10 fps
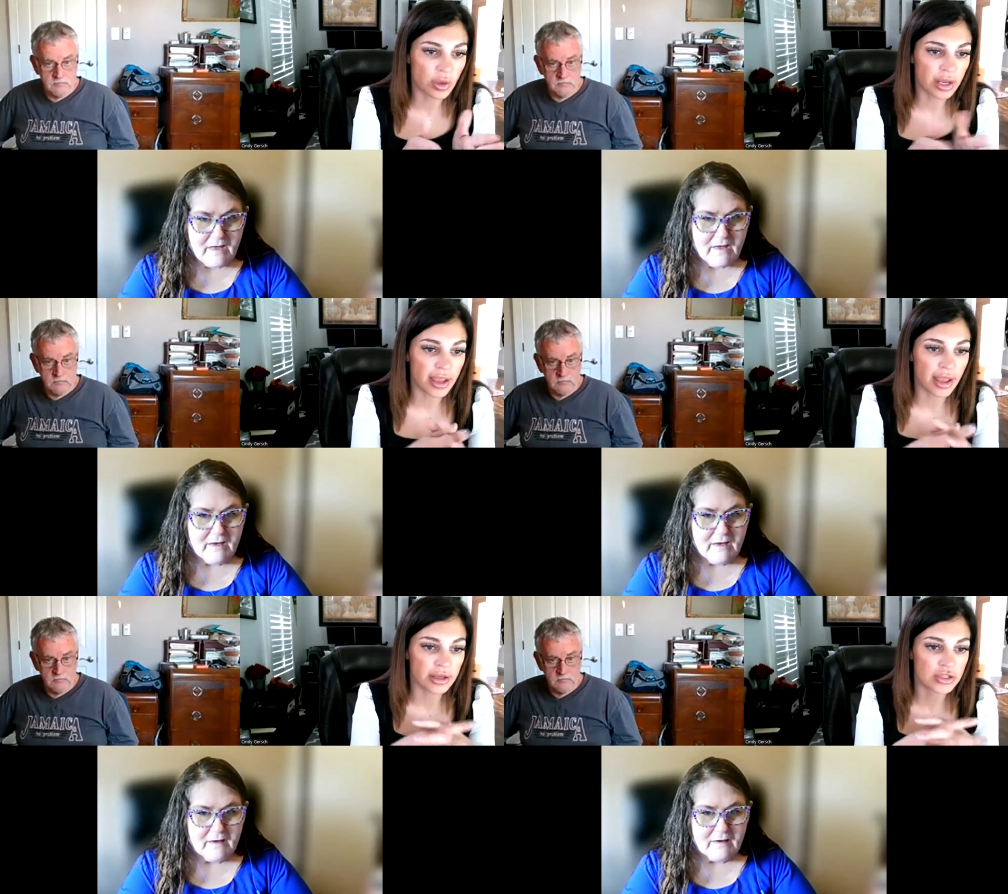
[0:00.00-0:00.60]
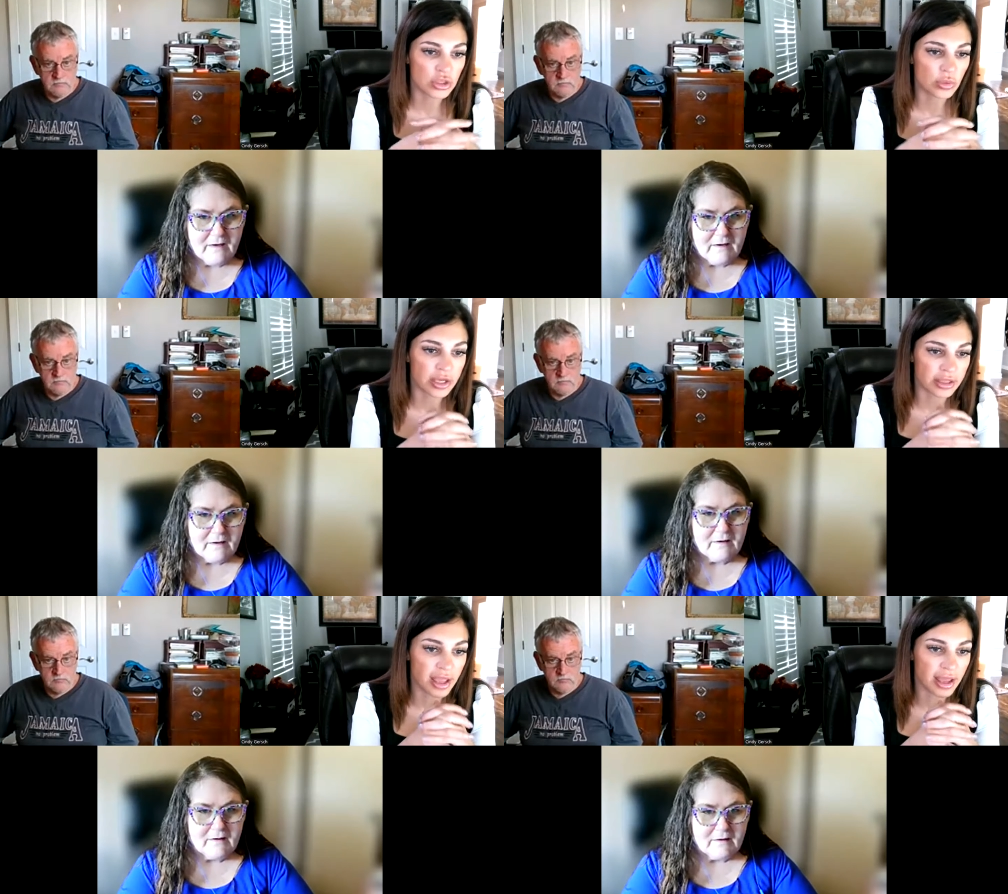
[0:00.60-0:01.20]
Speaker 1: quite yet because you
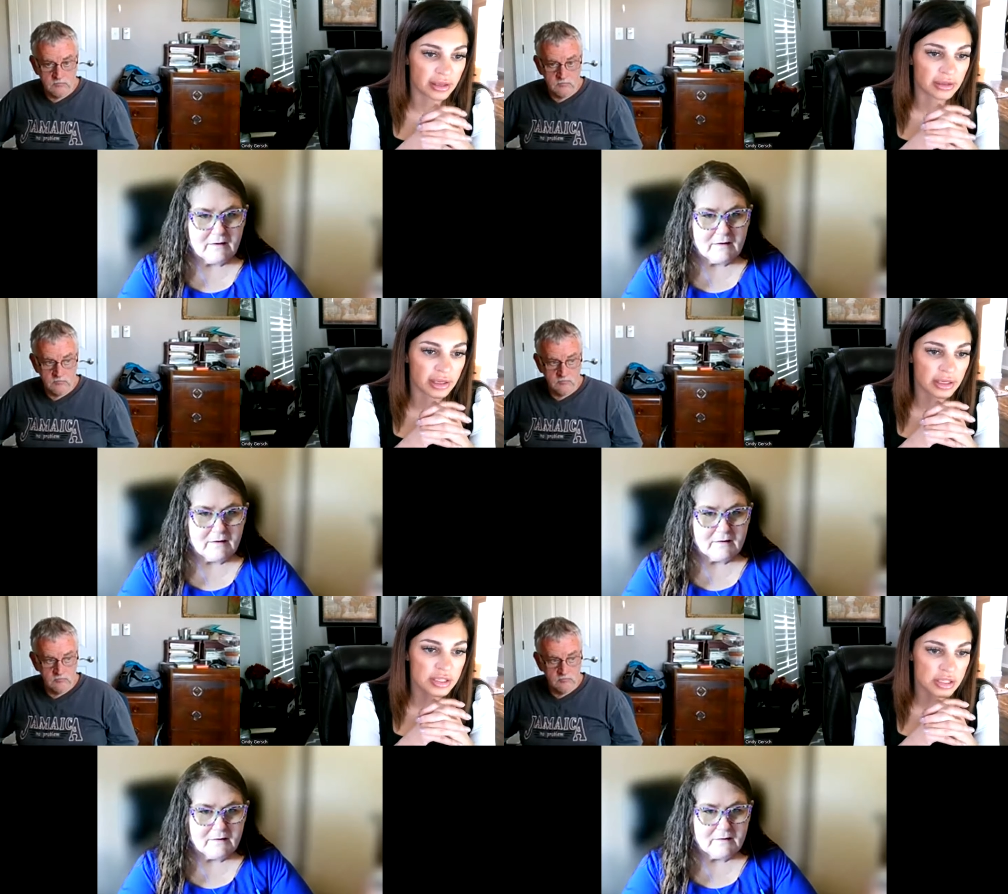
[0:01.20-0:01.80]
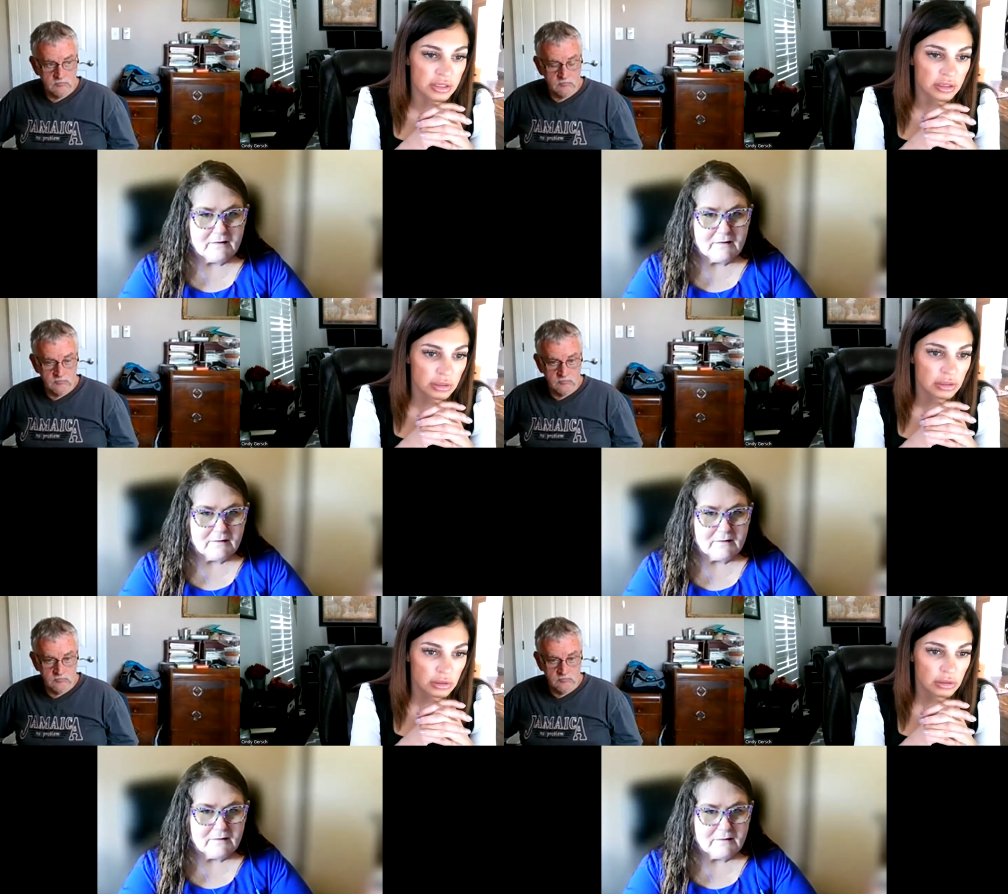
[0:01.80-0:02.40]
would get the analytics
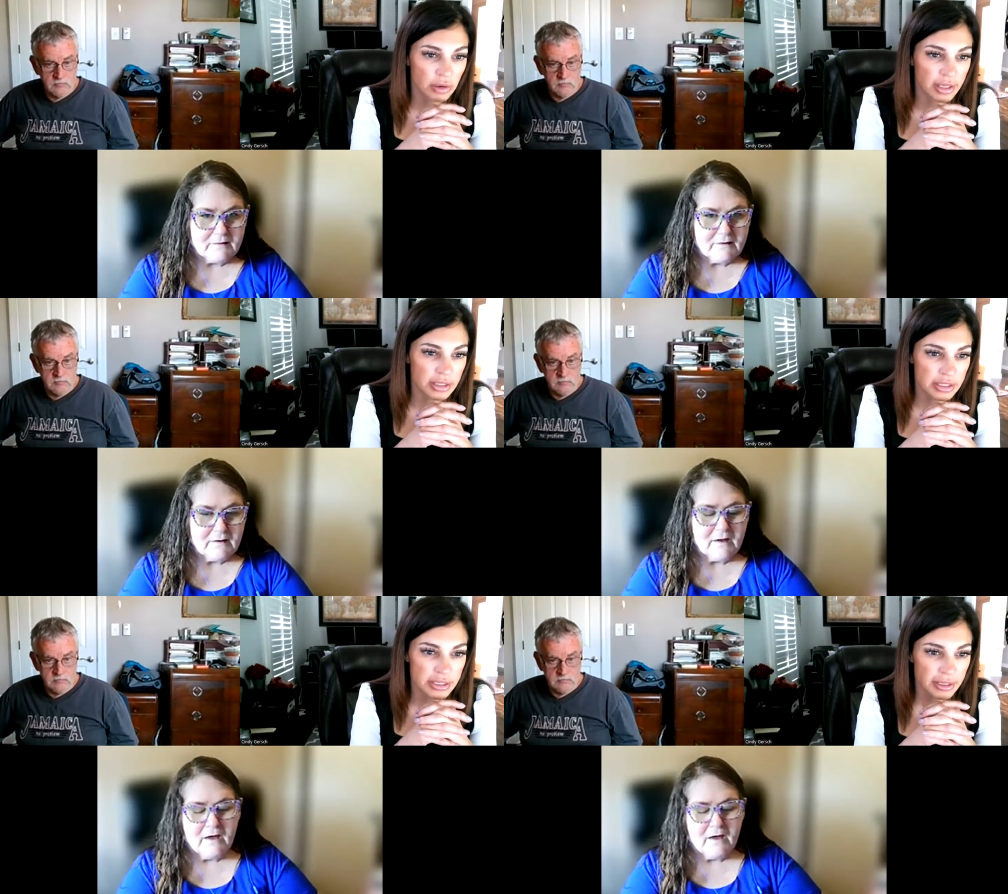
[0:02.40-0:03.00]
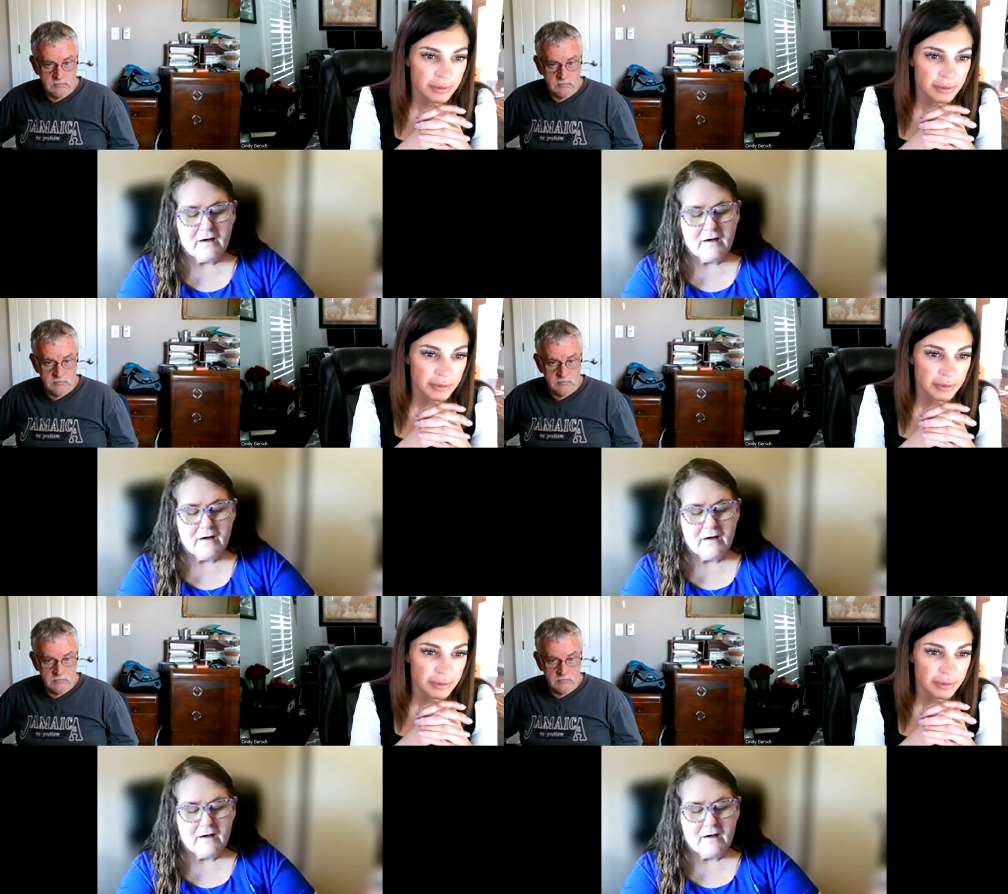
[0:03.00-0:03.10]
correct